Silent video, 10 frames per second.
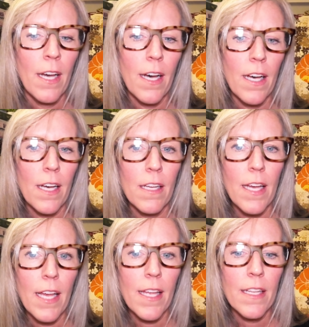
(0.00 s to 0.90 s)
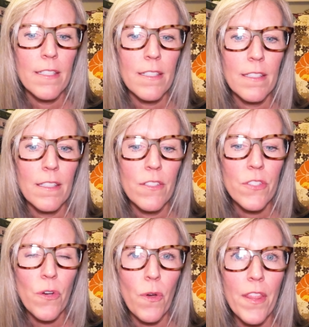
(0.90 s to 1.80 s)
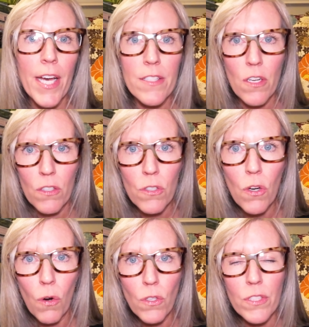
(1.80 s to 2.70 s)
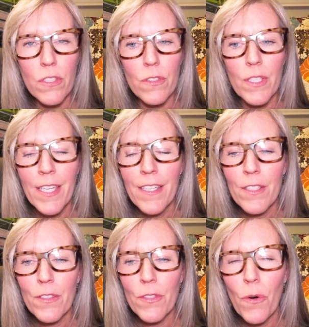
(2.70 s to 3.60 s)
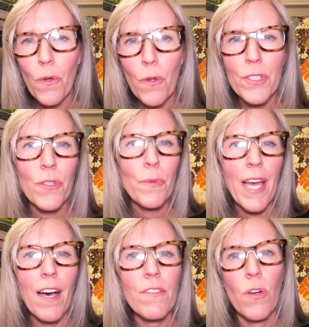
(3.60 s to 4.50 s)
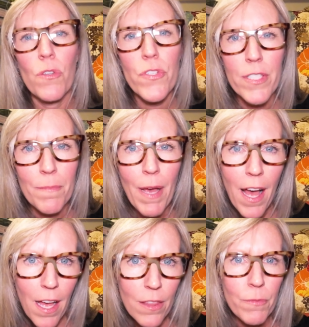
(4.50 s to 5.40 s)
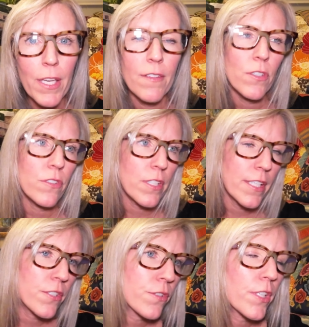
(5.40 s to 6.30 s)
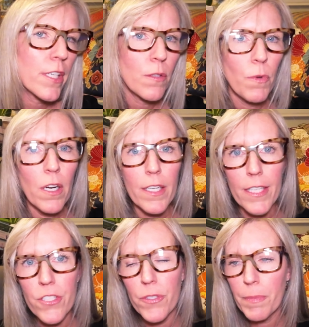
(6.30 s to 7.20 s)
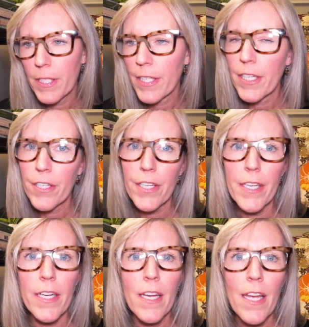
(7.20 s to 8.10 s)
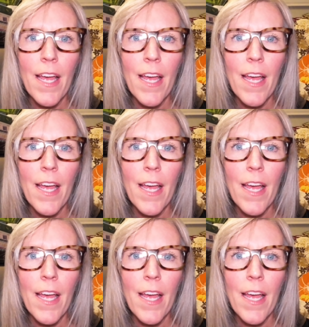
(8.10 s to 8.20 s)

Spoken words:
And so that's our goal. So the whole, we have goals in math and we have goals in history and where our kids should be here.